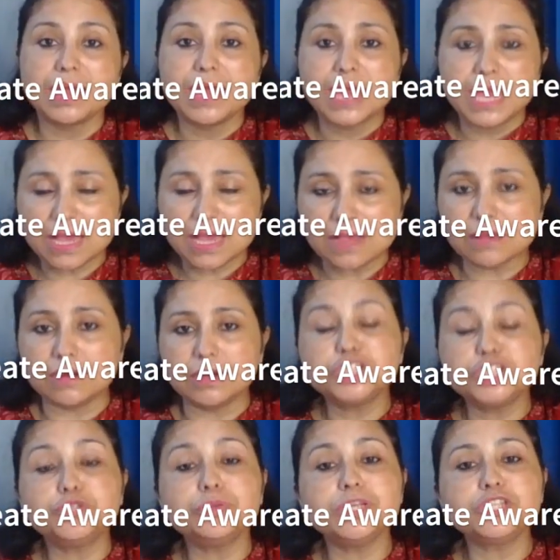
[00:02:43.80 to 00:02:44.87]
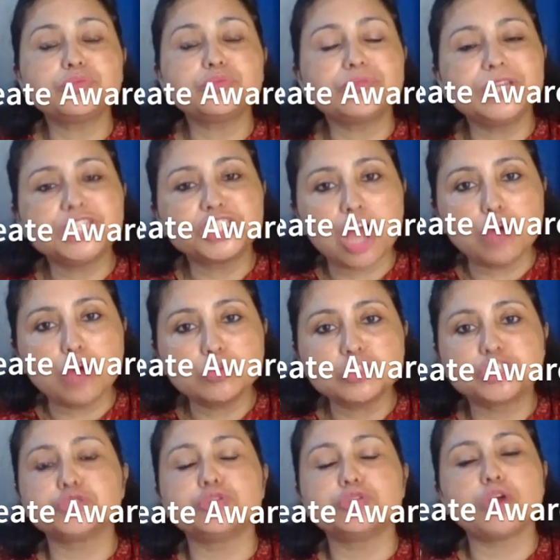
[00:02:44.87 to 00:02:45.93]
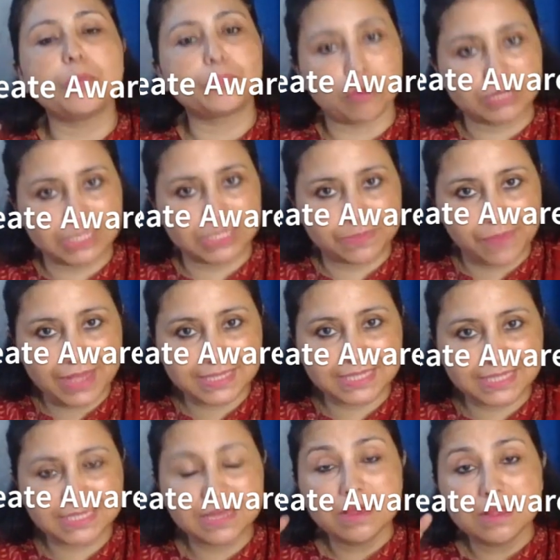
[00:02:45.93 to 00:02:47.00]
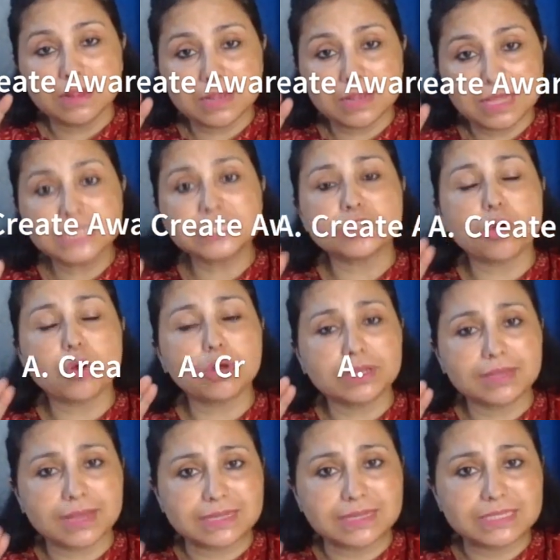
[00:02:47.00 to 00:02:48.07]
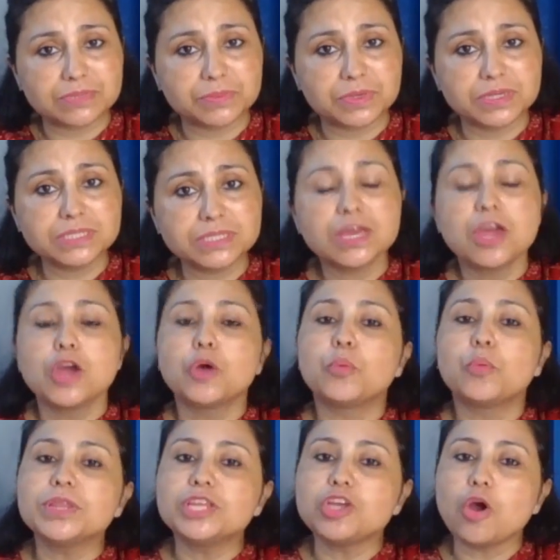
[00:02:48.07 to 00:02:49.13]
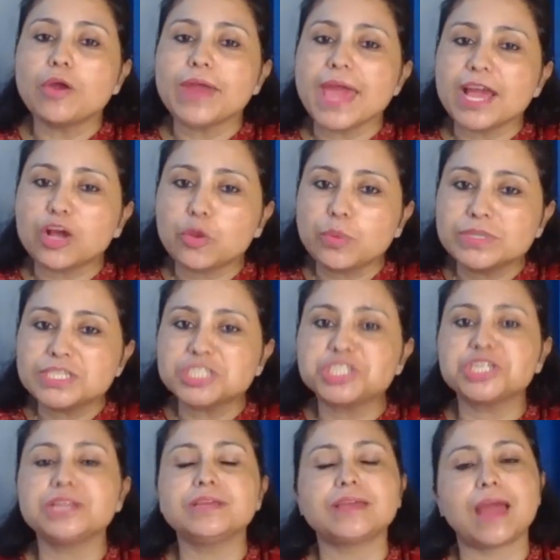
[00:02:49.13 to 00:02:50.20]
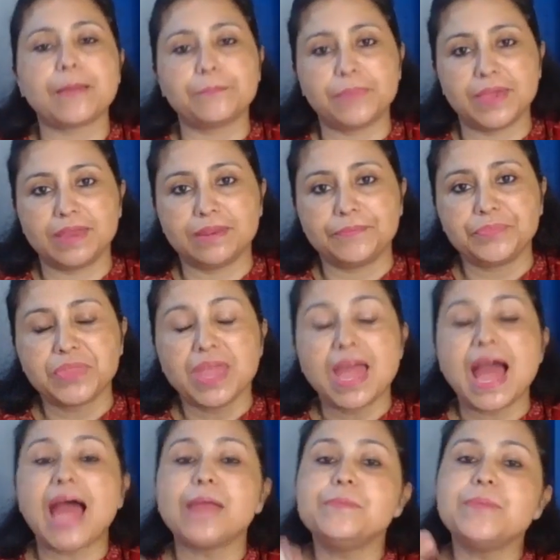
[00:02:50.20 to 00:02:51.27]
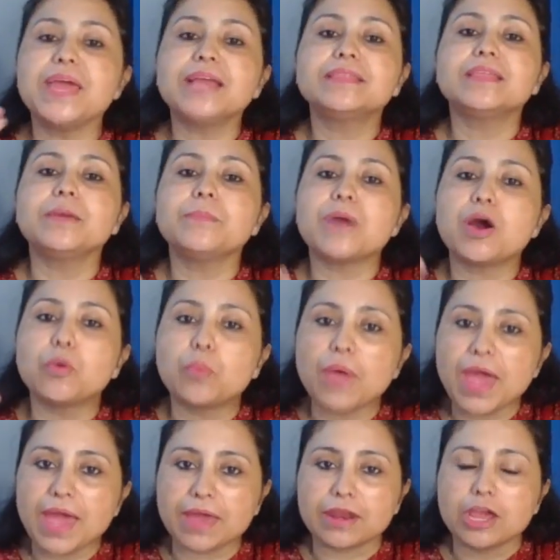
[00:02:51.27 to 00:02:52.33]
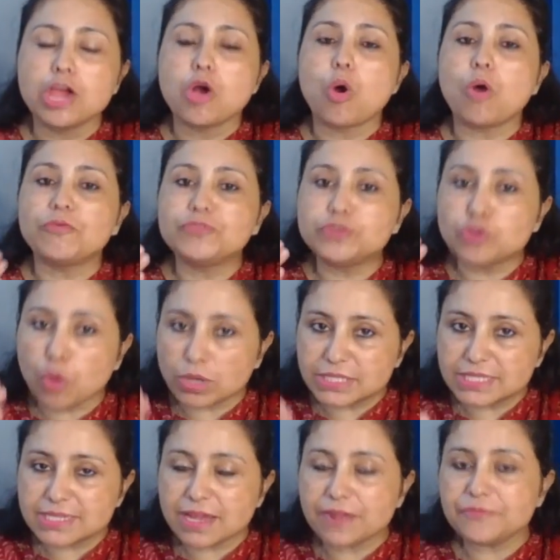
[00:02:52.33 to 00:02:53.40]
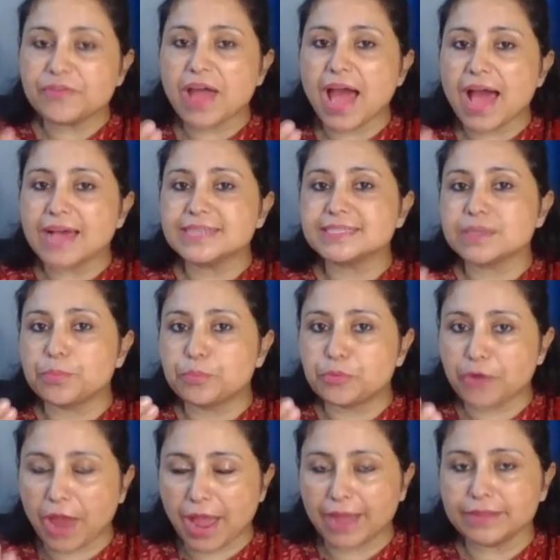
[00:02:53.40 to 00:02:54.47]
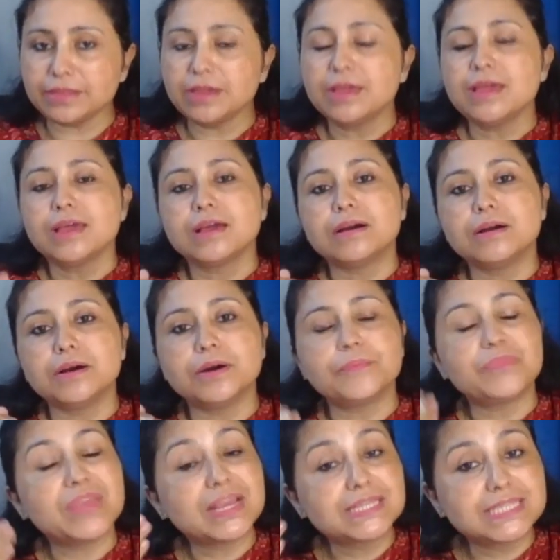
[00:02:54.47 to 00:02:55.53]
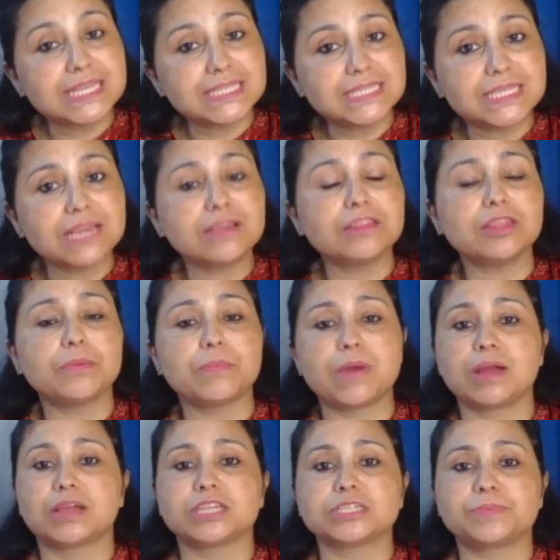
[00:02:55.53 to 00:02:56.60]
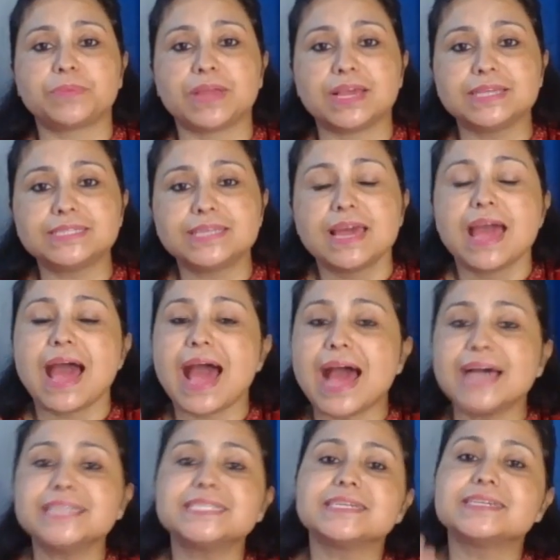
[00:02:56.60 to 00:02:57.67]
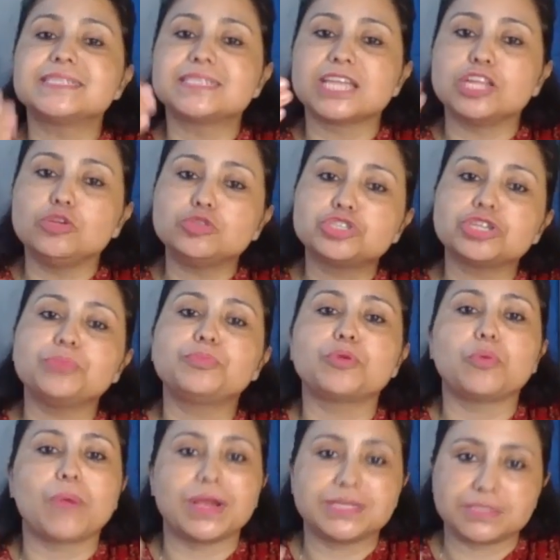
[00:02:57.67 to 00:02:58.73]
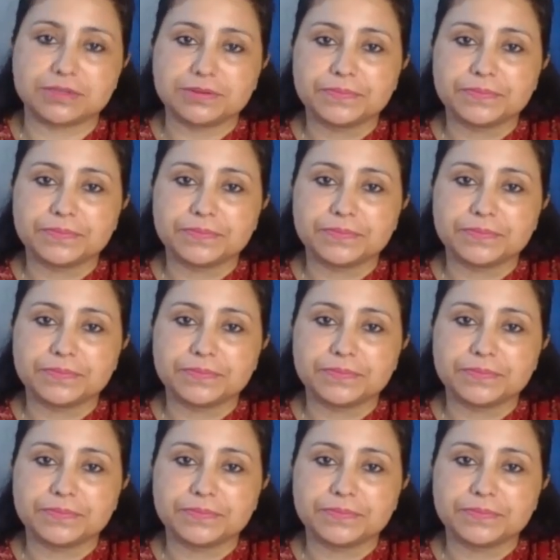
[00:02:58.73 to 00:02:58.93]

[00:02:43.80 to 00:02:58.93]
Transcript: Here, you need to reach out to your prospects, leads, or the customers with your acquisition campaign and make them aware of yourself as a brand existing in the marketplace as a solution provider.